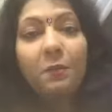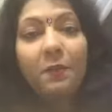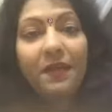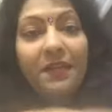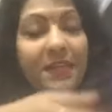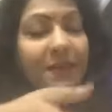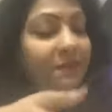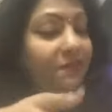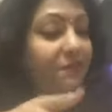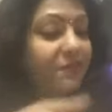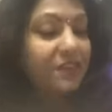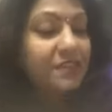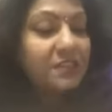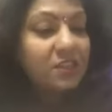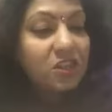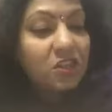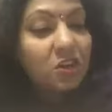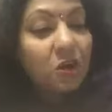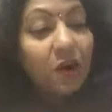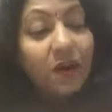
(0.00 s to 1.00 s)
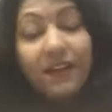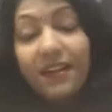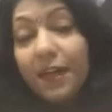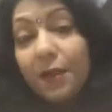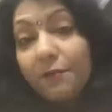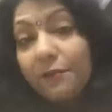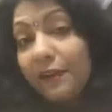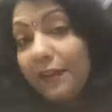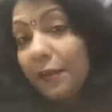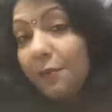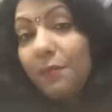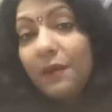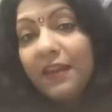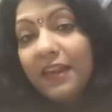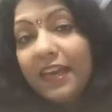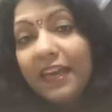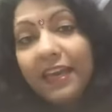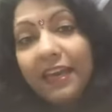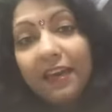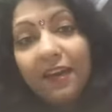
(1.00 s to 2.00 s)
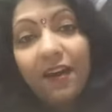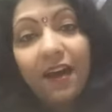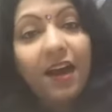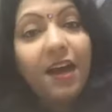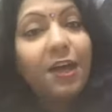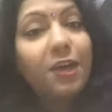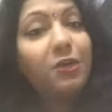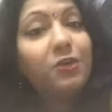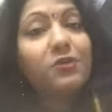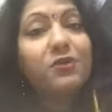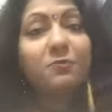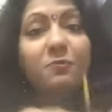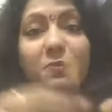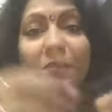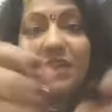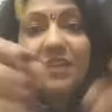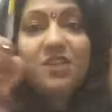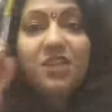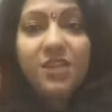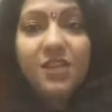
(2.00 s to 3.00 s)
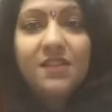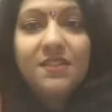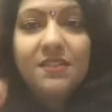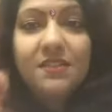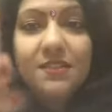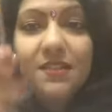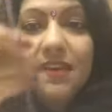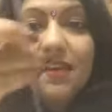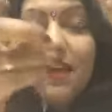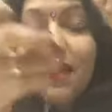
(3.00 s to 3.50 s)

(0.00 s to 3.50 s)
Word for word: But if it's not available here, I use brushes